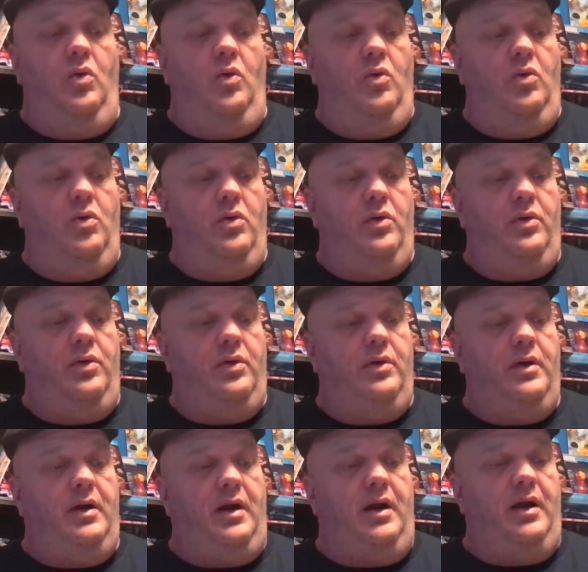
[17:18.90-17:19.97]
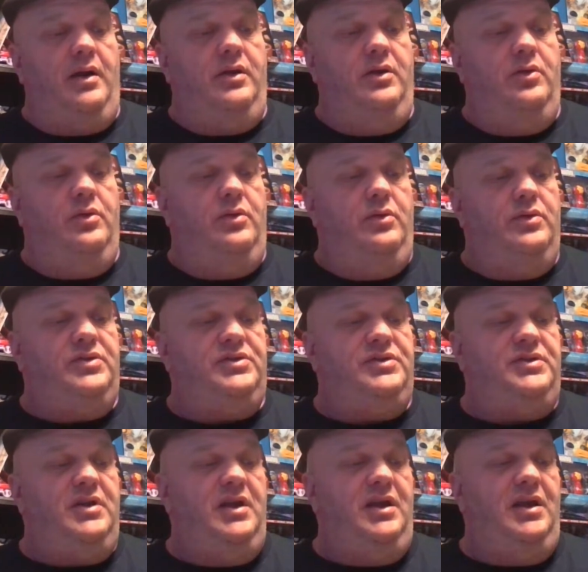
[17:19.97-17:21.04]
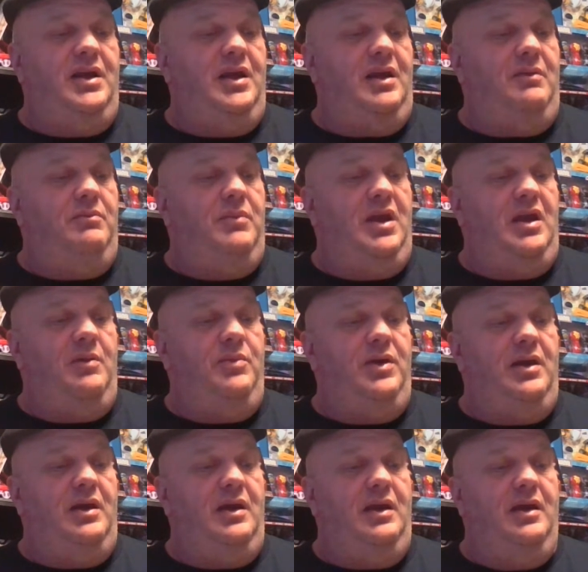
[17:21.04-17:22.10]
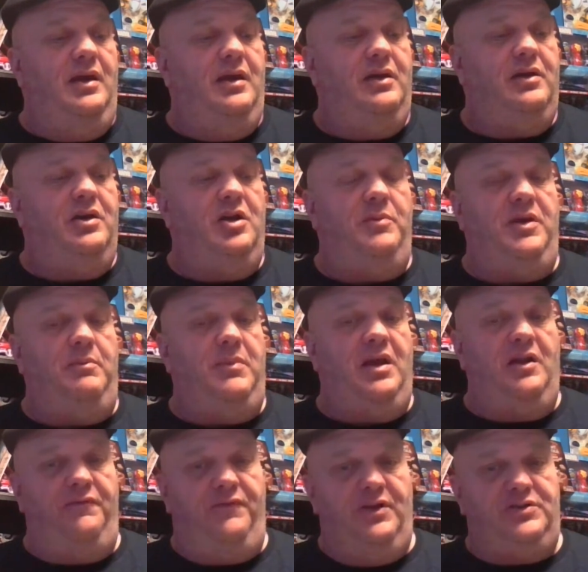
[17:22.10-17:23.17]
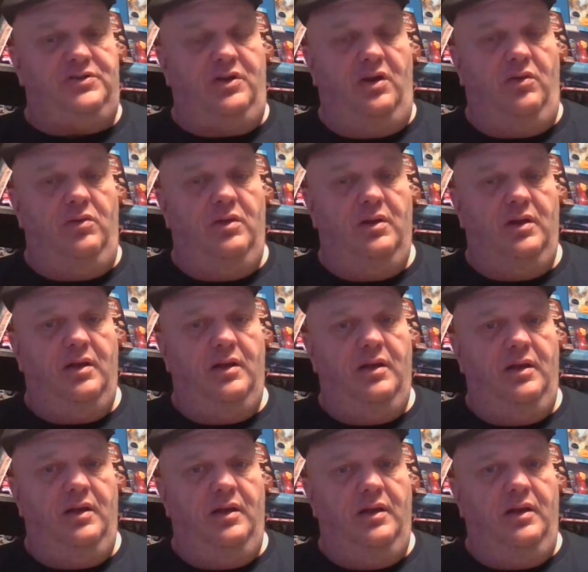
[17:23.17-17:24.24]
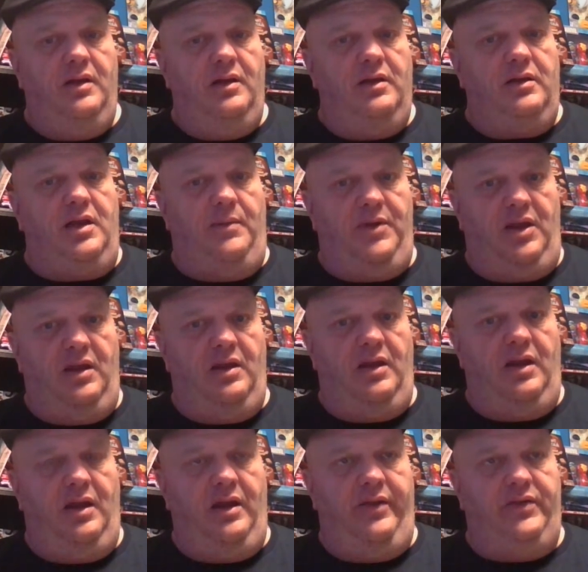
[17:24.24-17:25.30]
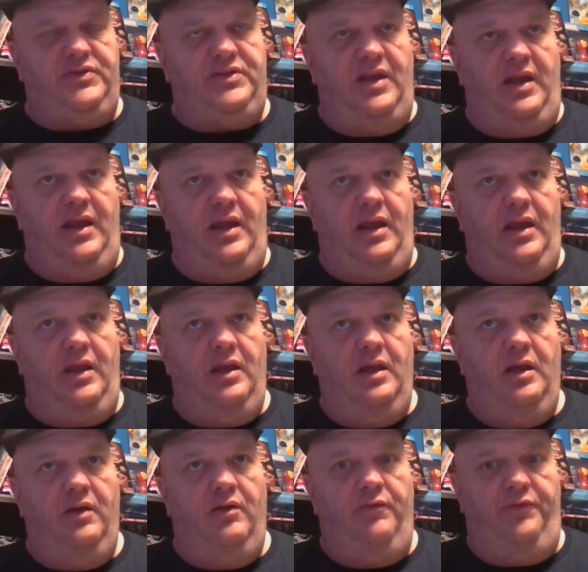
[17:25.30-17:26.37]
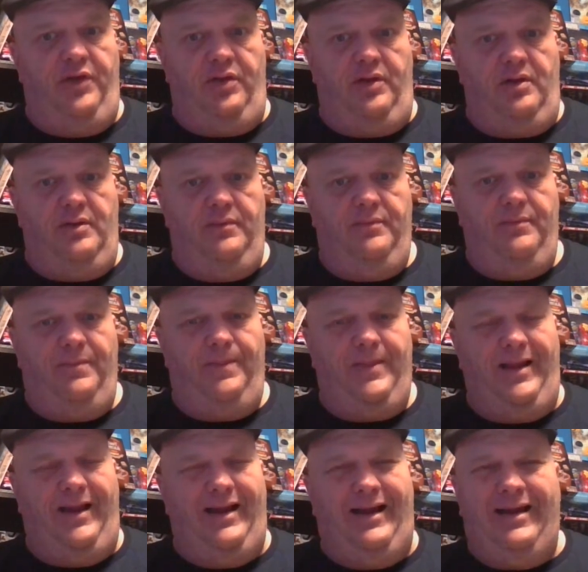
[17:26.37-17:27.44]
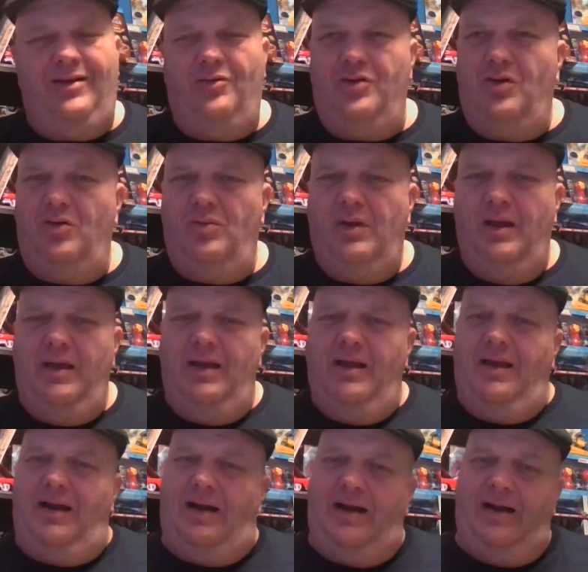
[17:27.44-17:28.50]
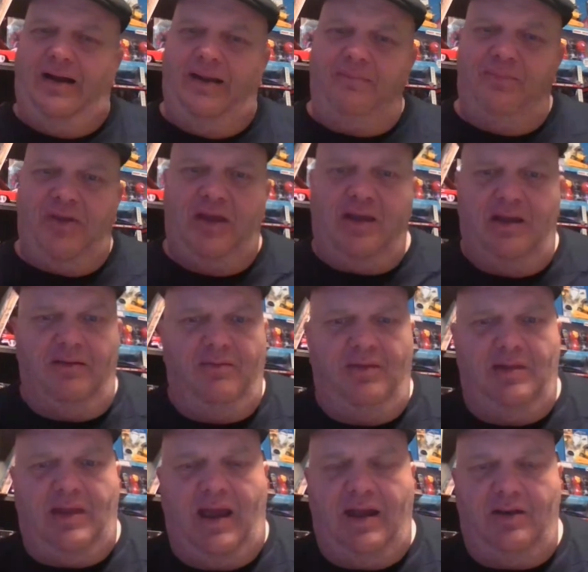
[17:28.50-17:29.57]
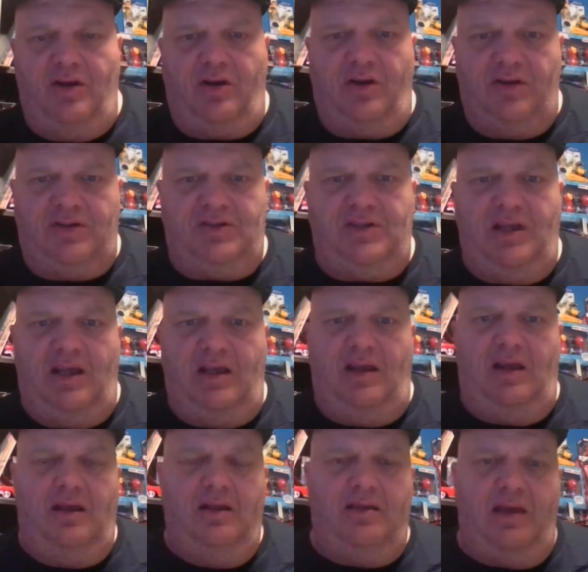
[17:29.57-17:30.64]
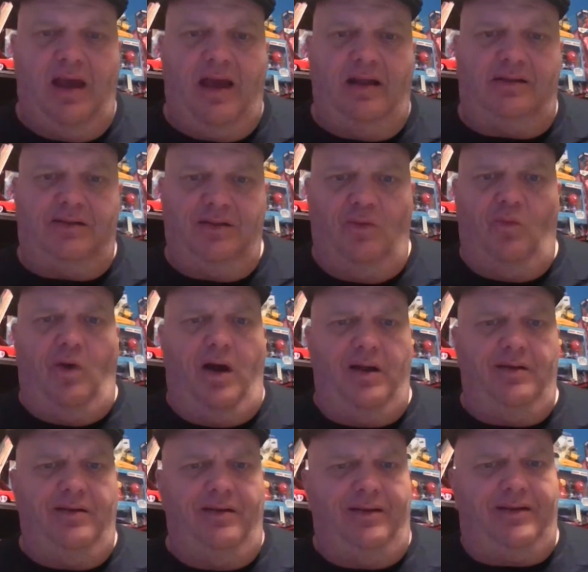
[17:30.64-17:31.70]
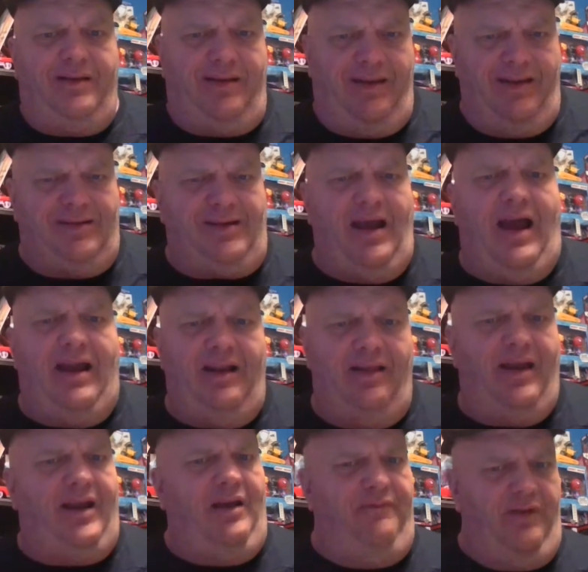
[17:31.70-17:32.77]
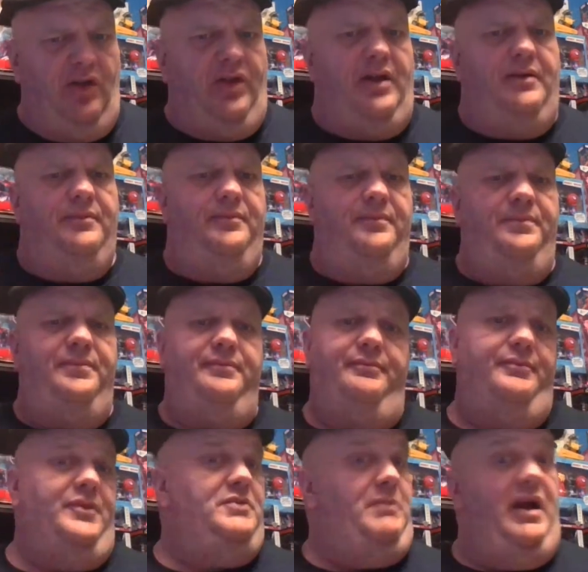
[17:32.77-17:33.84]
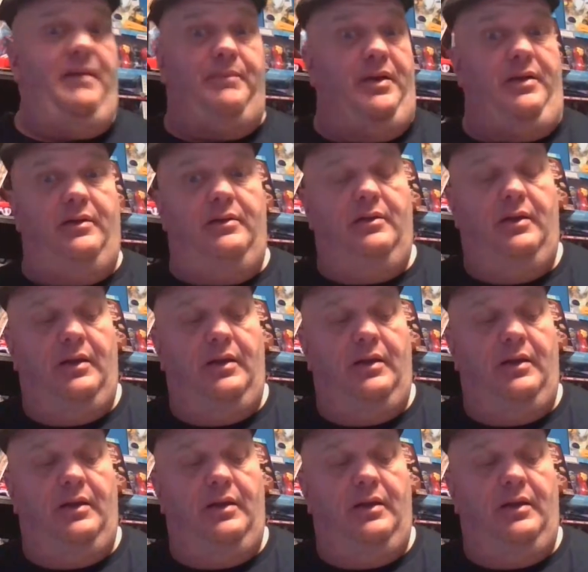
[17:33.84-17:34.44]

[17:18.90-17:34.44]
Or are you seeing maybe, could it be Mephisto coming in as a villain? I don't know. I'm thinking that you're going to see that Wanda is kind of like a villain. This is my opinion.